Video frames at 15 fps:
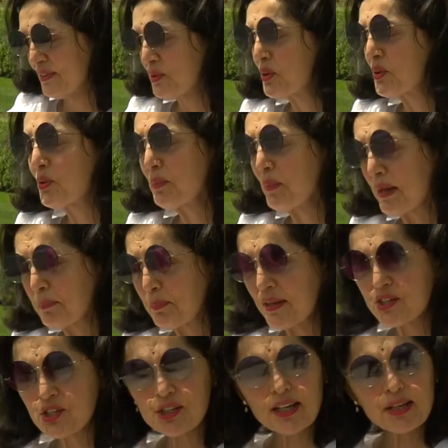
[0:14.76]
No, my
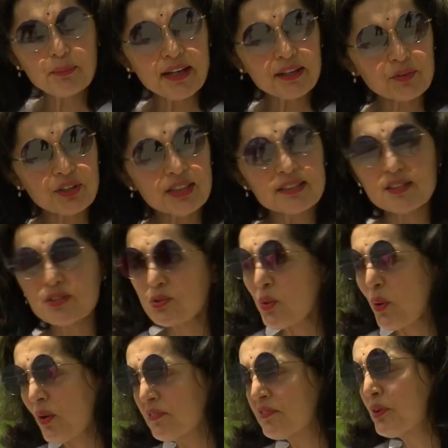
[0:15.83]
pleasure, and my greetings to
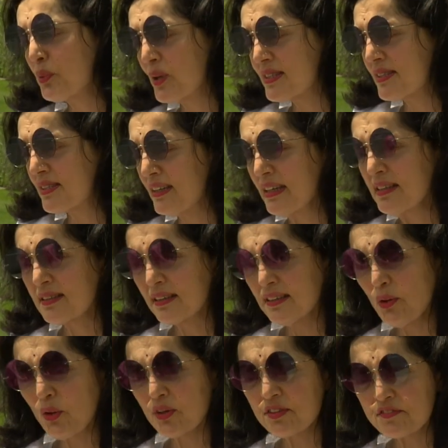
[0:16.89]
all viewers in India
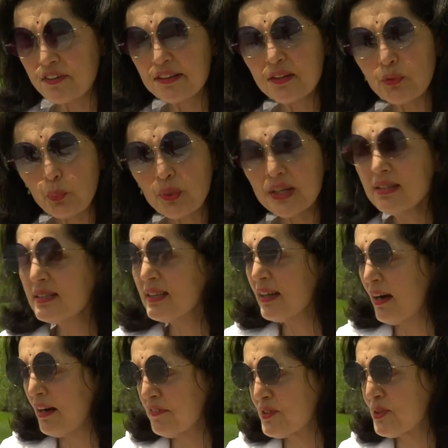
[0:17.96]
on a very windy
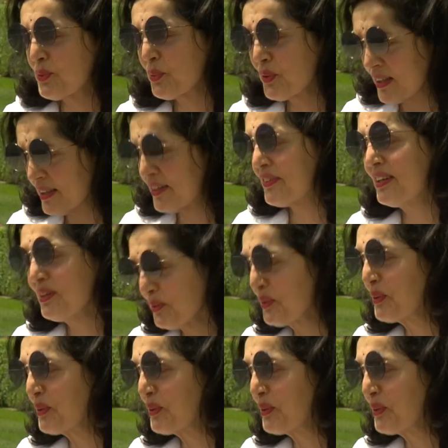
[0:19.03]
afternoon here in New